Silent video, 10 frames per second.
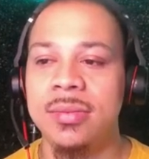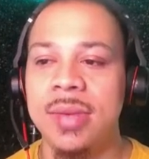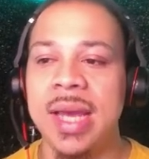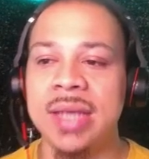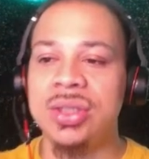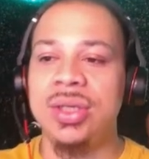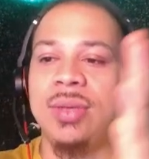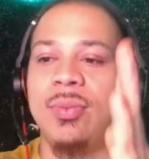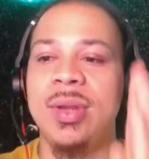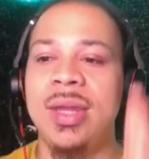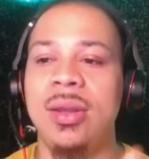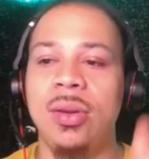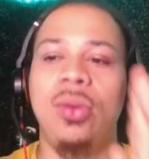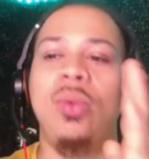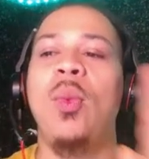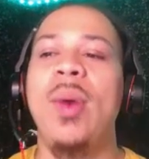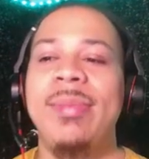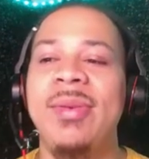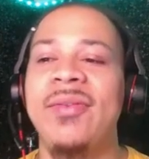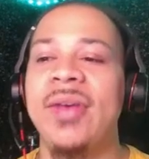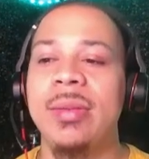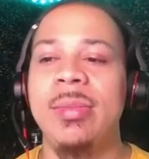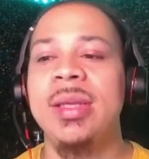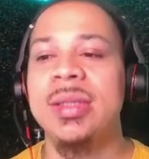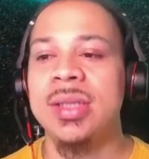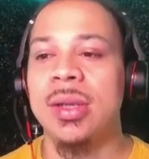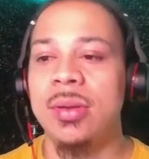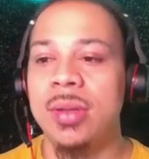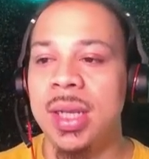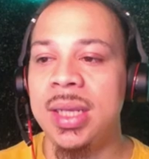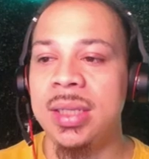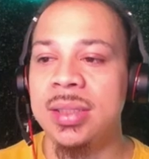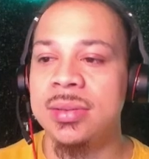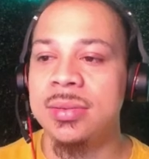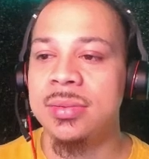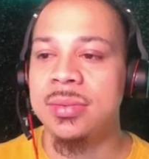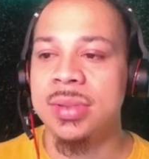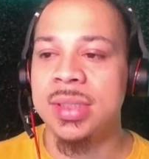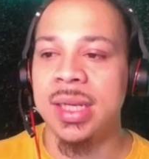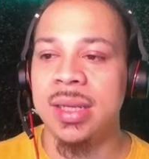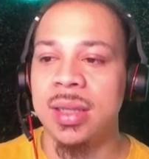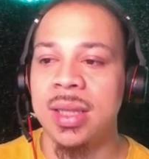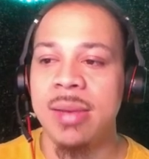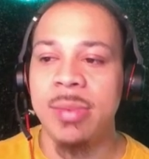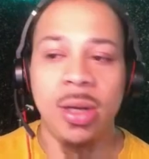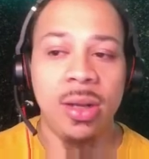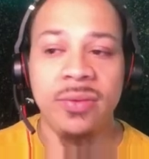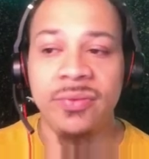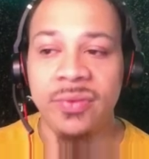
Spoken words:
actually within web development. So I could take alignment off.